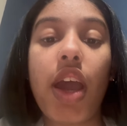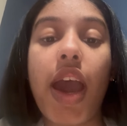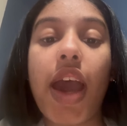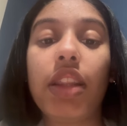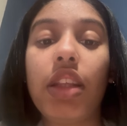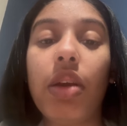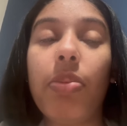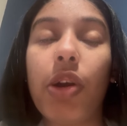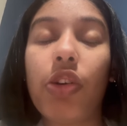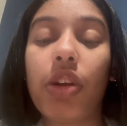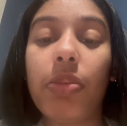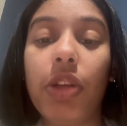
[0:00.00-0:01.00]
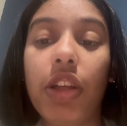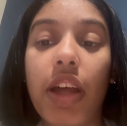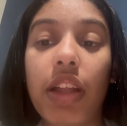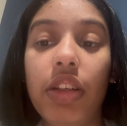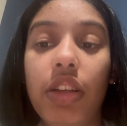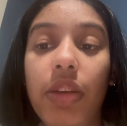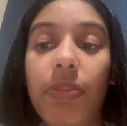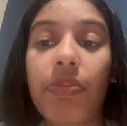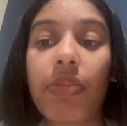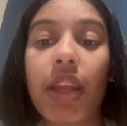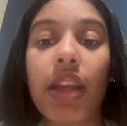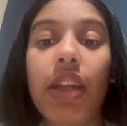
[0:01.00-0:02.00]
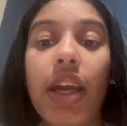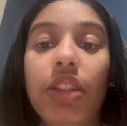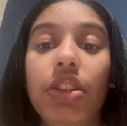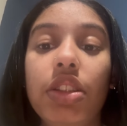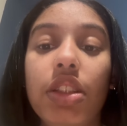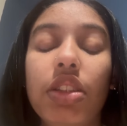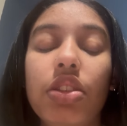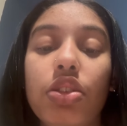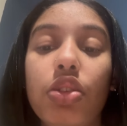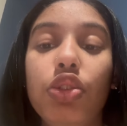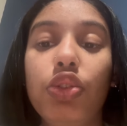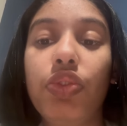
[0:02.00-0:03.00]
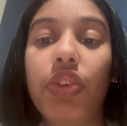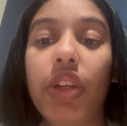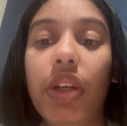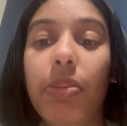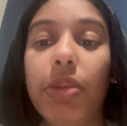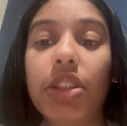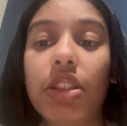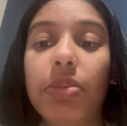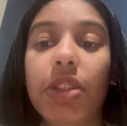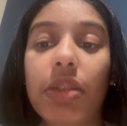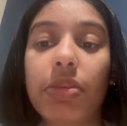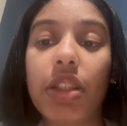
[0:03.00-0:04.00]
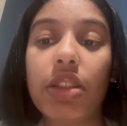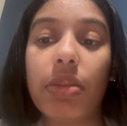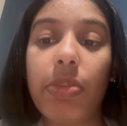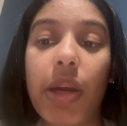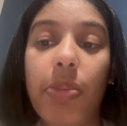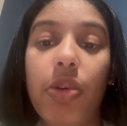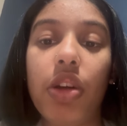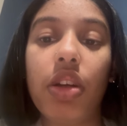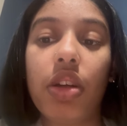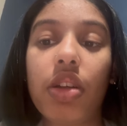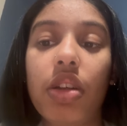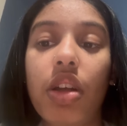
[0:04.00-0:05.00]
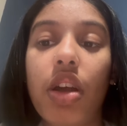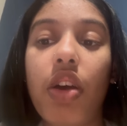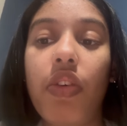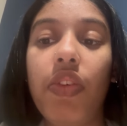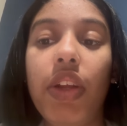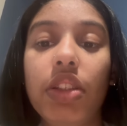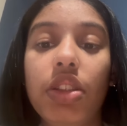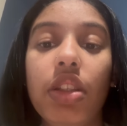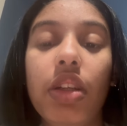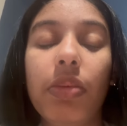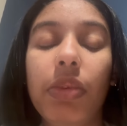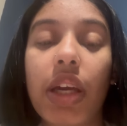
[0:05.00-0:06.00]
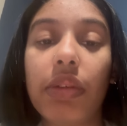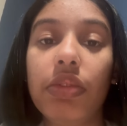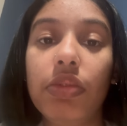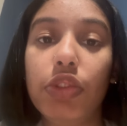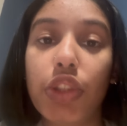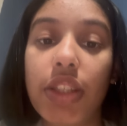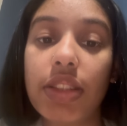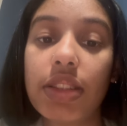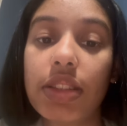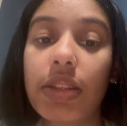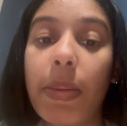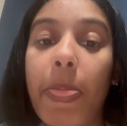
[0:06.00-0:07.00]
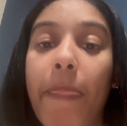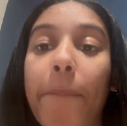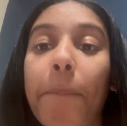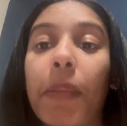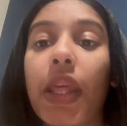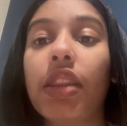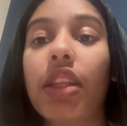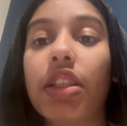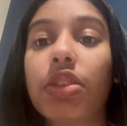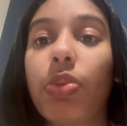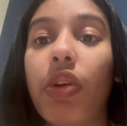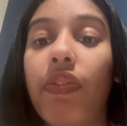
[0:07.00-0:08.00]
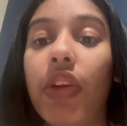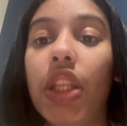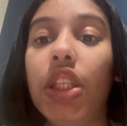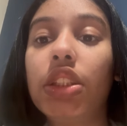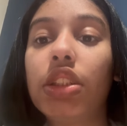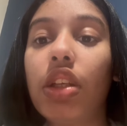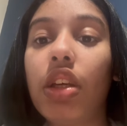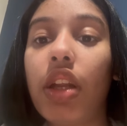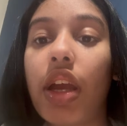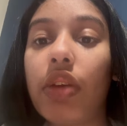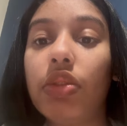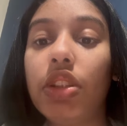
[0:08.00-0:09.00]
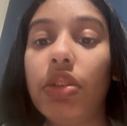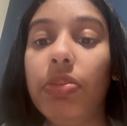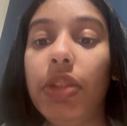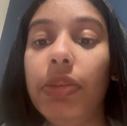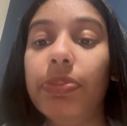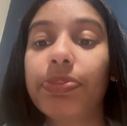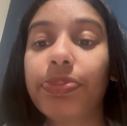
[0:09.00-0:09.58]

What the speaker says: I think about criminality, not just as a social failure, but sometimes as a byproduct of ancient adaptive traits. That's what really stood out to me.